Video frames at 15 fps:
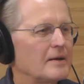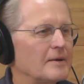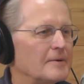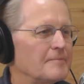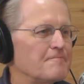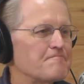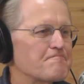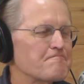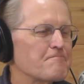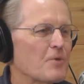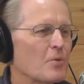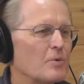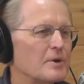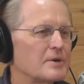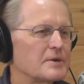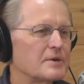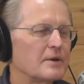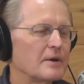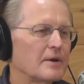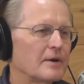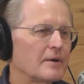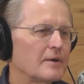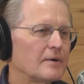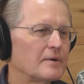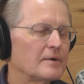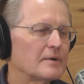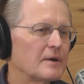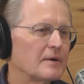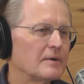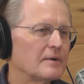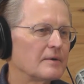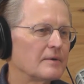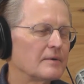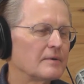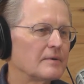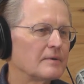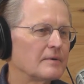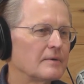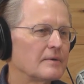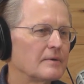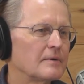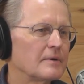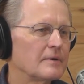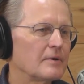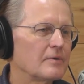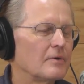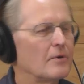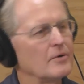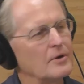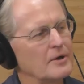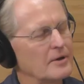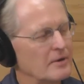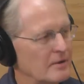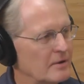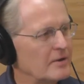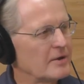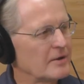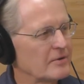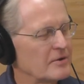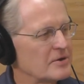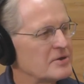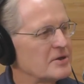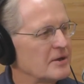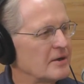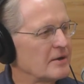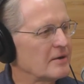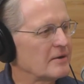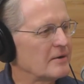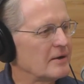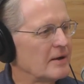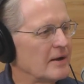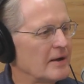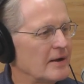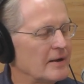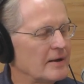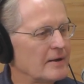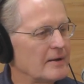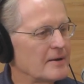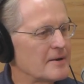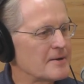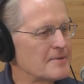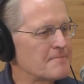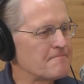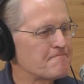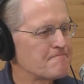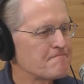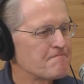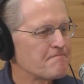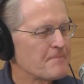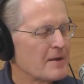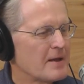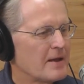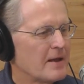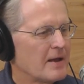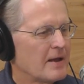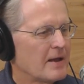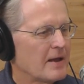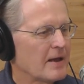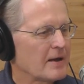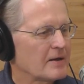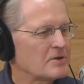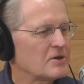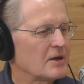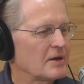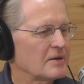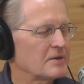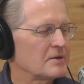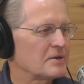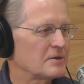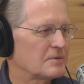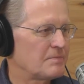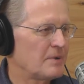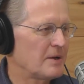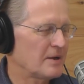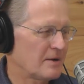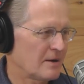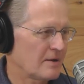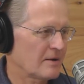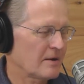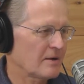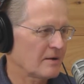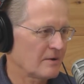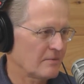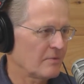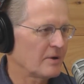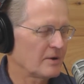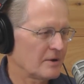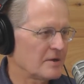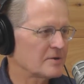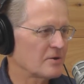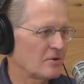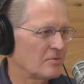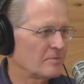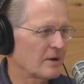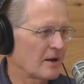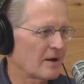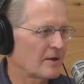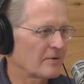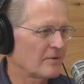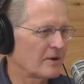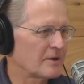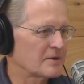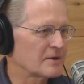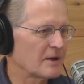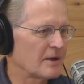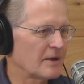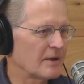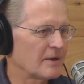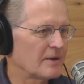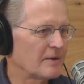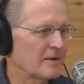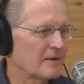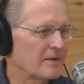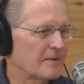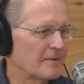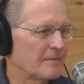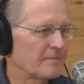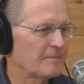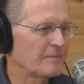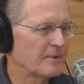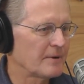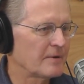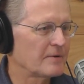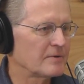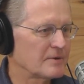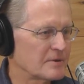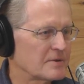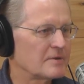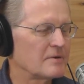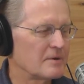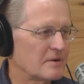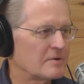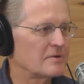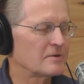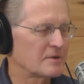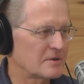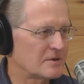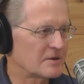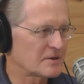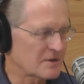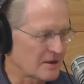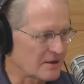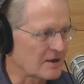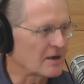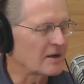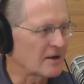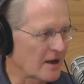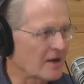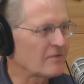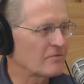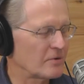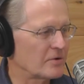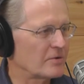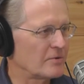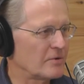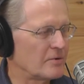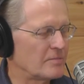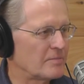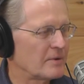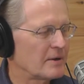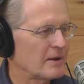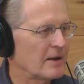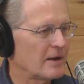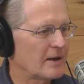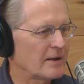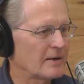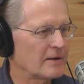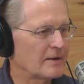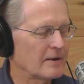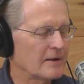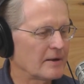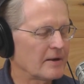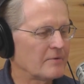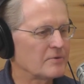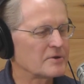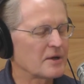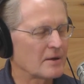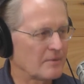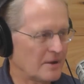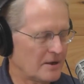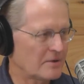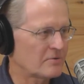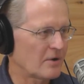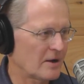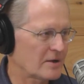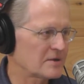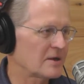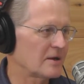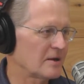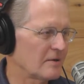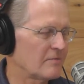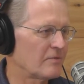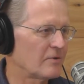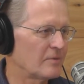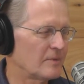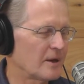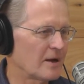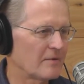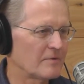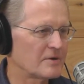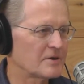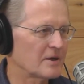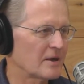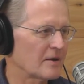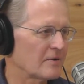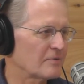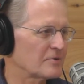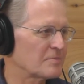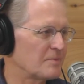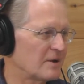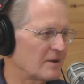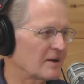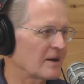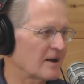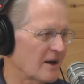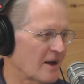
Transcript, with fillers: um, was there uh, earlier earlier this year and um, had a chance to speak at, at, at, one of these home gatherings, and um, you know just just just a delightful group. Mm. And uh, he was able, he translated for me. Obviously, I don't speak that